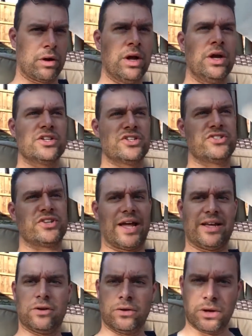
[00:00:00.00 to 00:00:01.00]

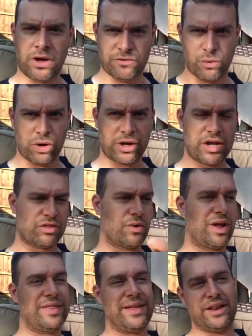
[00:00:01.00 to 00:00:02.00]
cycle of working through it, and
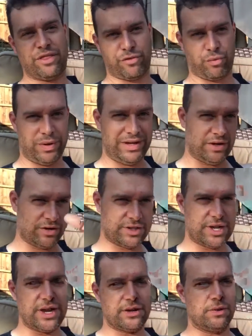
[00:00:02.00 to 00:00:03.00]
then a 3 year
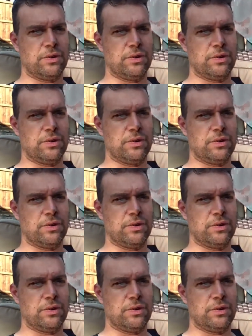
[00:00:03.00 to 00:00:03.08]
cycle.